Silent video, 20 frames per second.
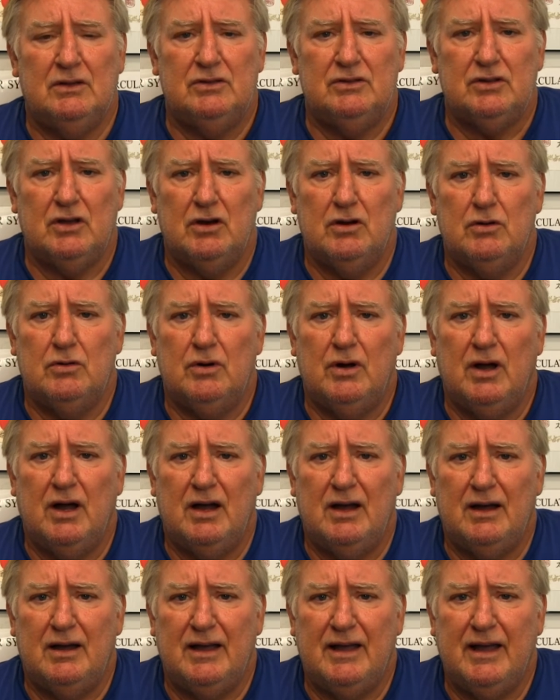So,
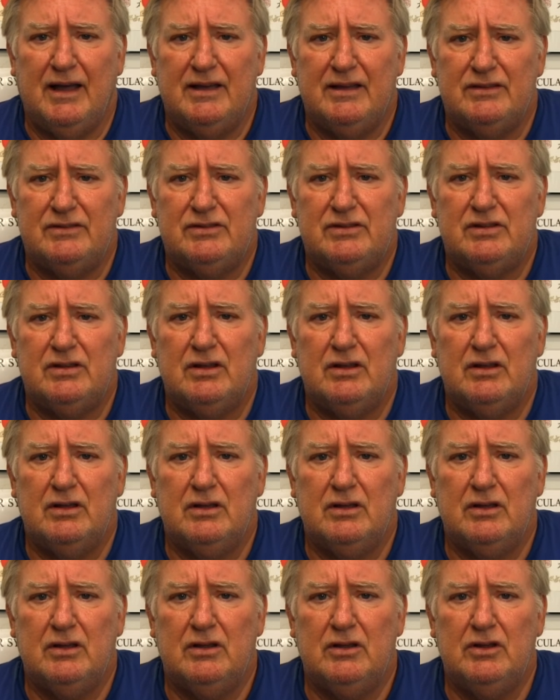uh, as
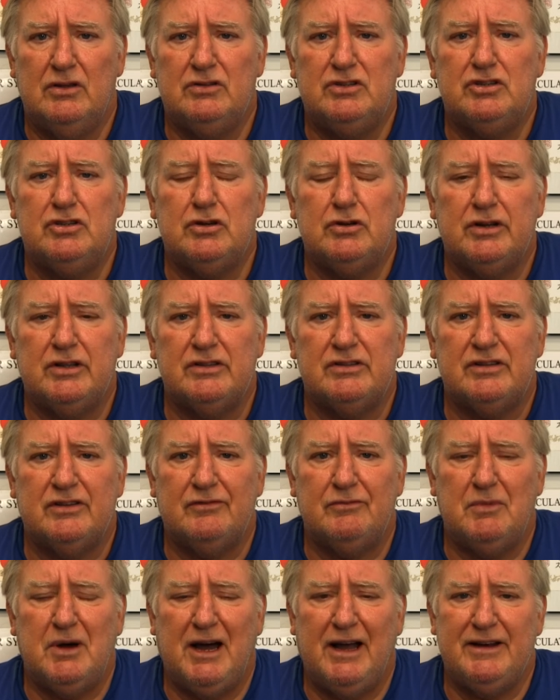you students
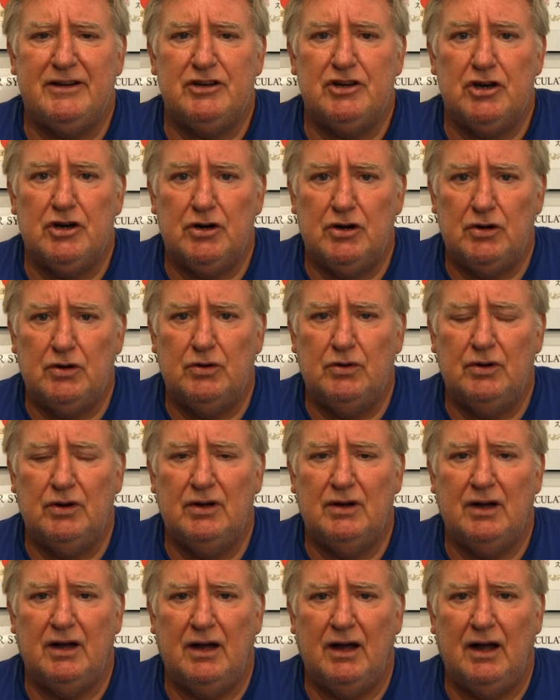of mine know,
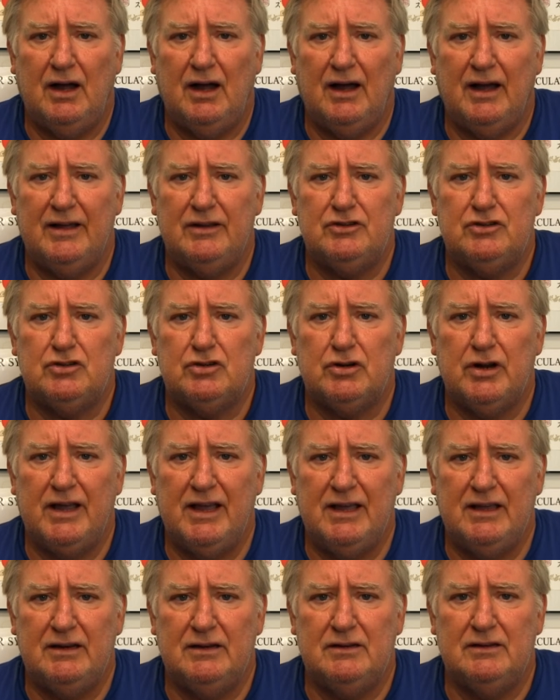I
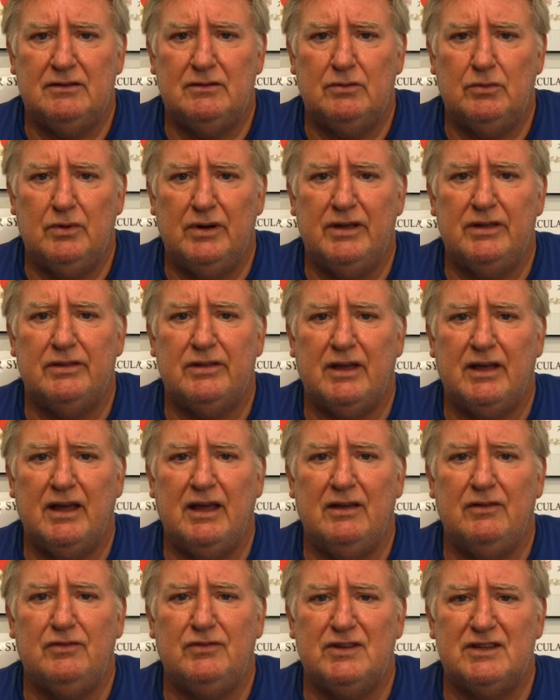train with
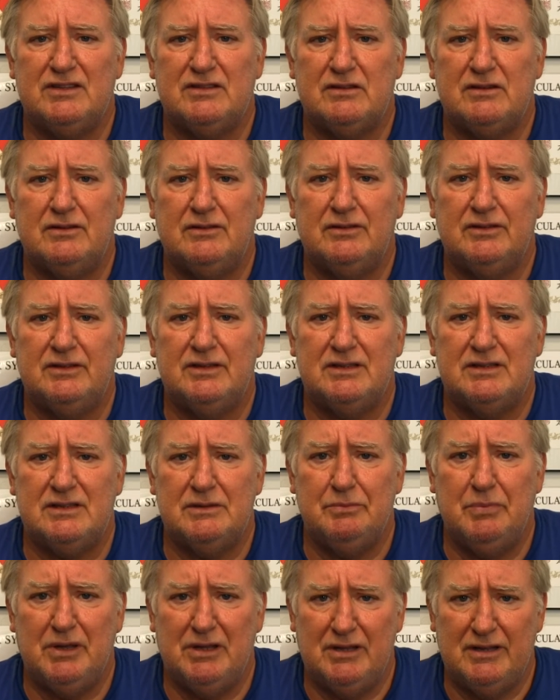a physical
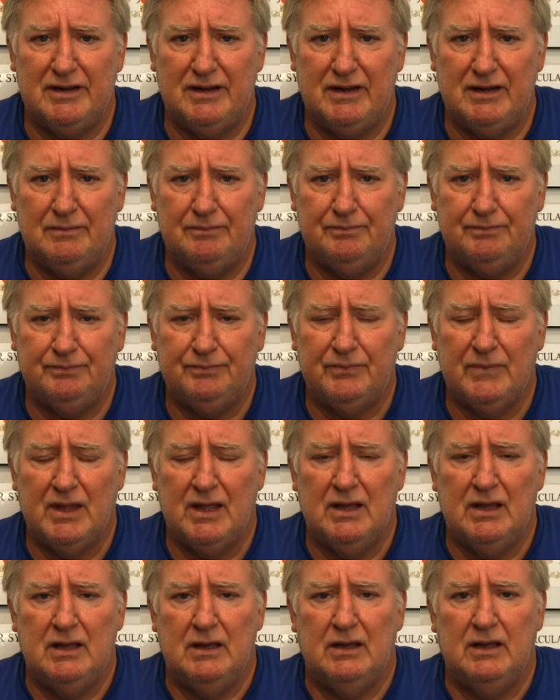disability,
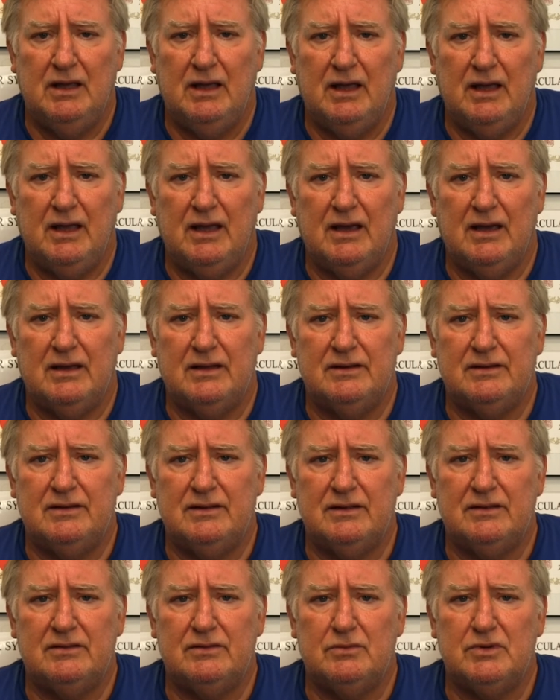and
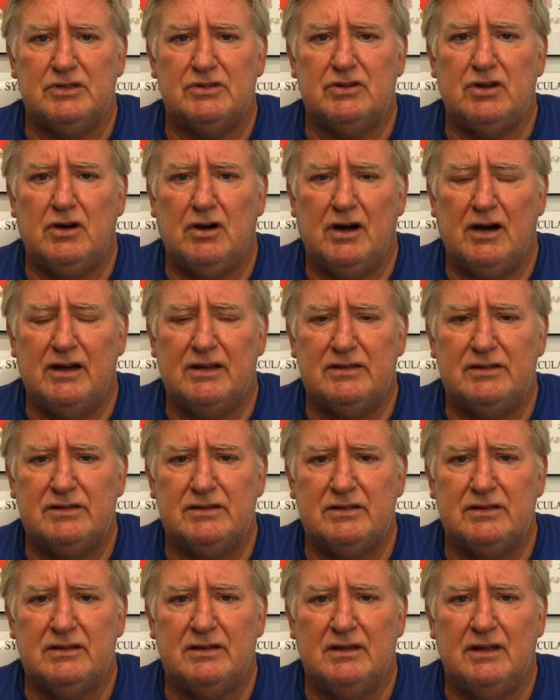it was
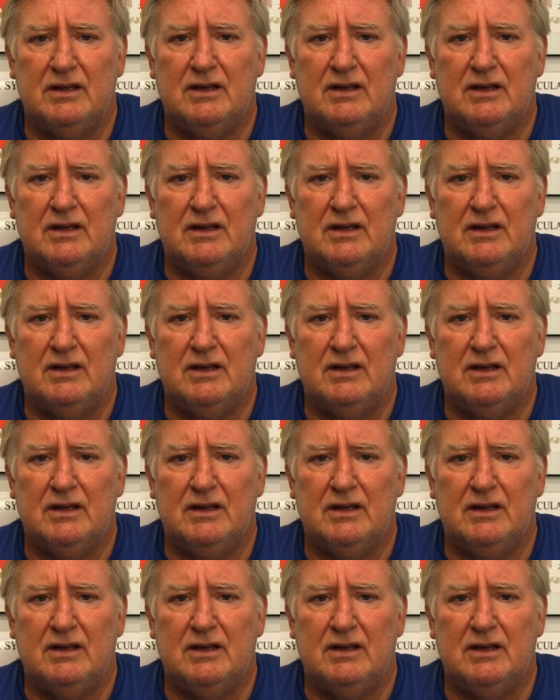caused